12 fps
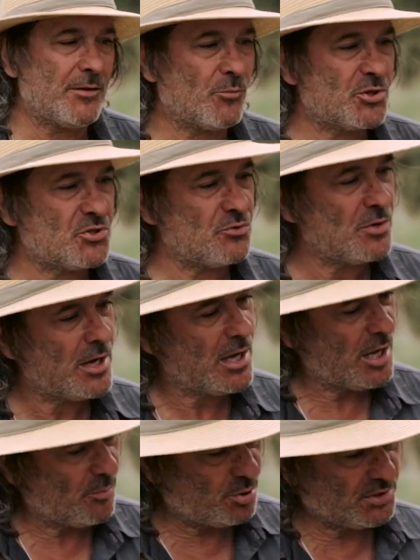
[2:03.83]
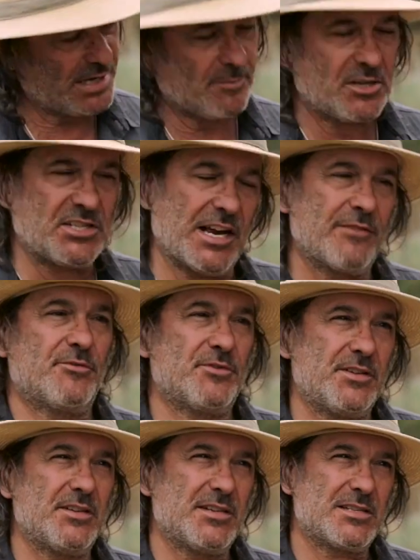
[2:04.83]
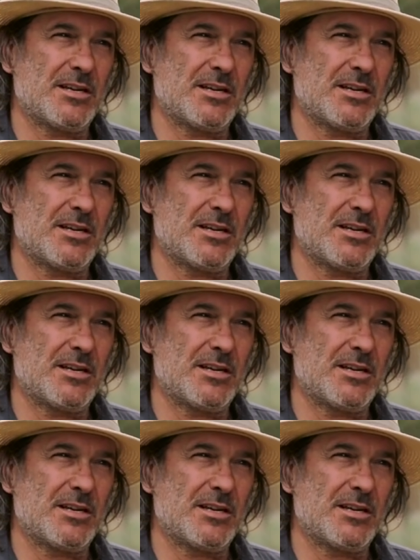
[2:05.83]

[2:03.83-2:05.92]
then once you put that much effort into